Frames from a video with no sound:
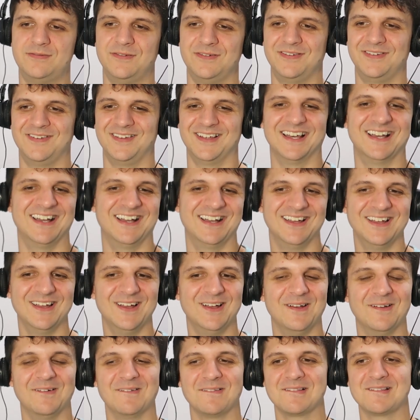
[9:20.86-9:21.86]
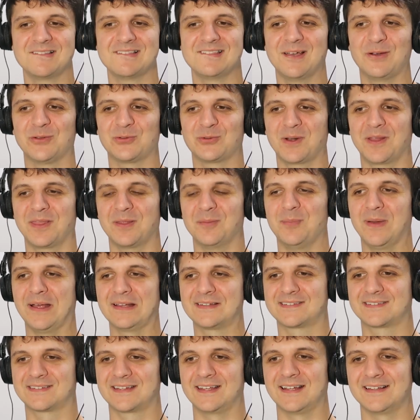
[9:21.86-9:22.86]
that was one of the
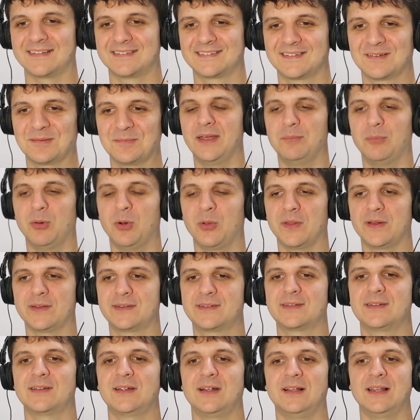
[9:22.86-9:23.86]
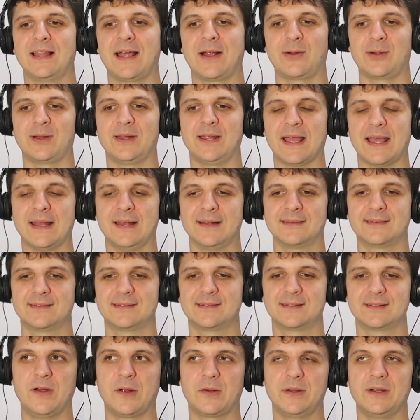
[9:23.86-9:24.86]
best skits in both its hilarity and
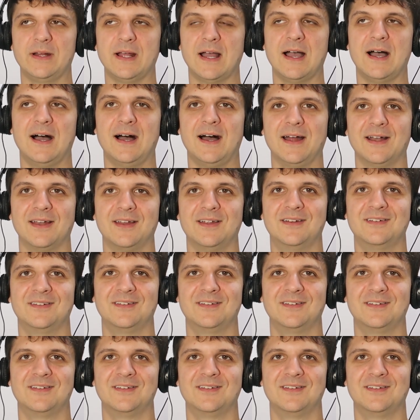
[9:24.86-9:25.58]
its very odd